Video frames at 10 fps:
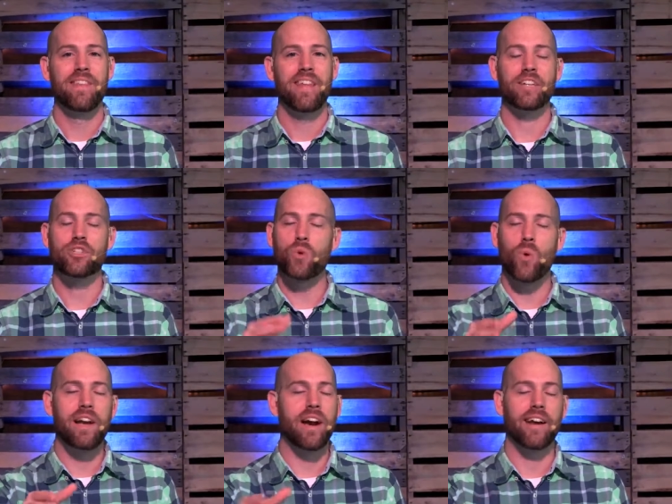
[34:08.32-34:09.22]
An
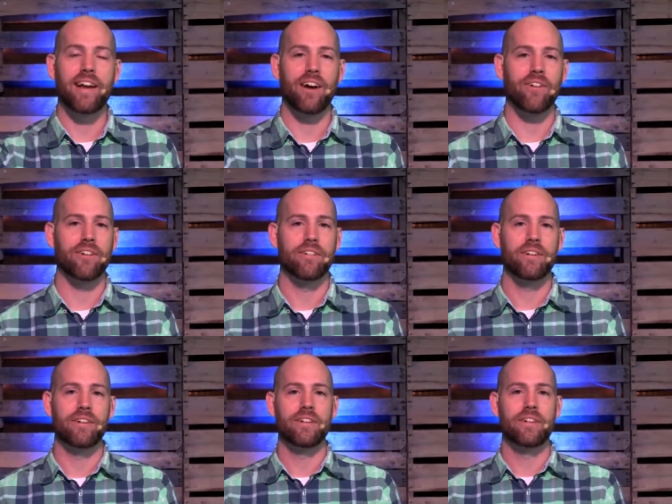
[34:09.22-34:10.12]
extraordinary encounter
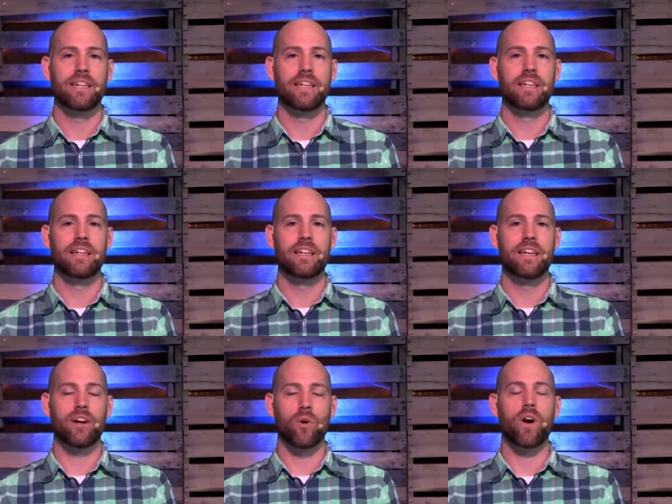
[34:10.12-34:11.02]

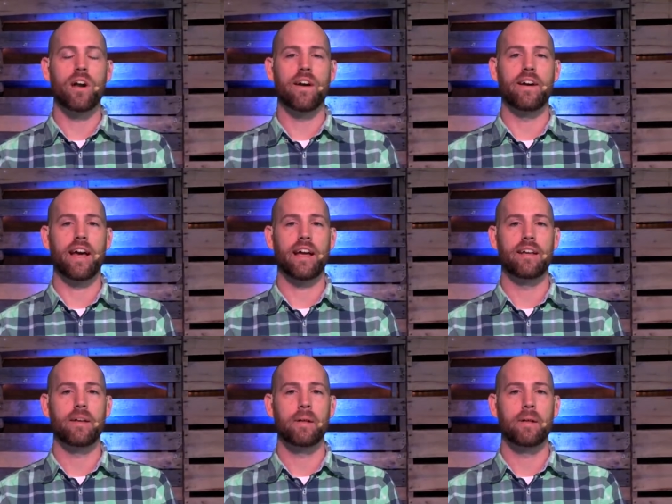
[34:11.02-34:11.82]
in an ordinary day.